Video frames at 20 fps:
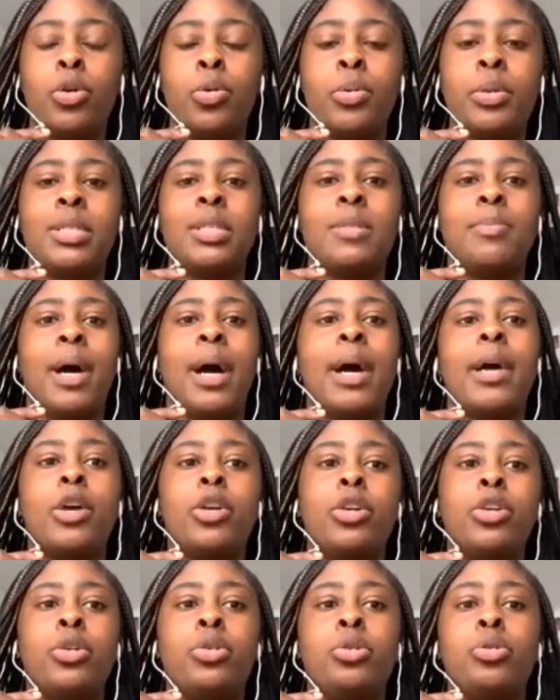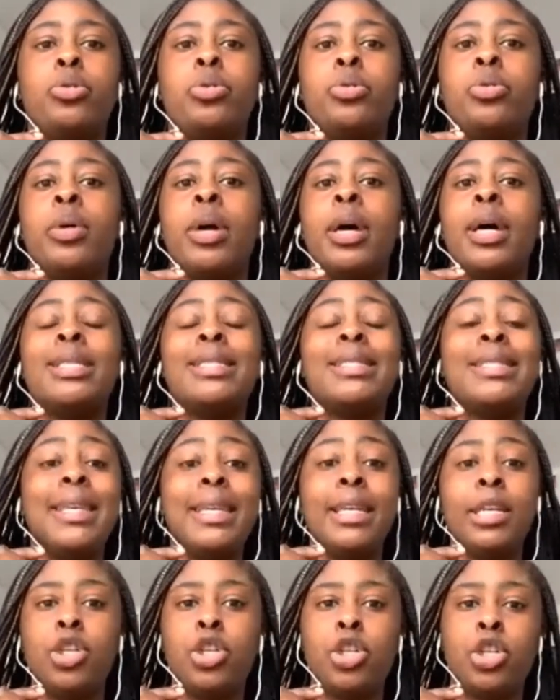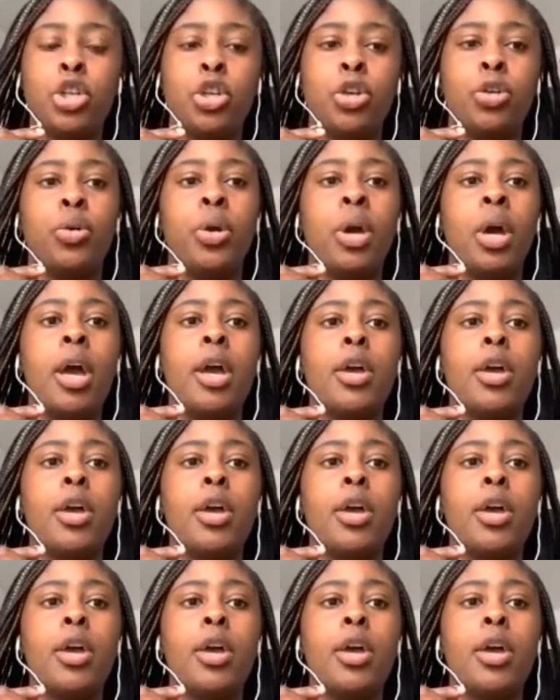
who inspire you, who teach you,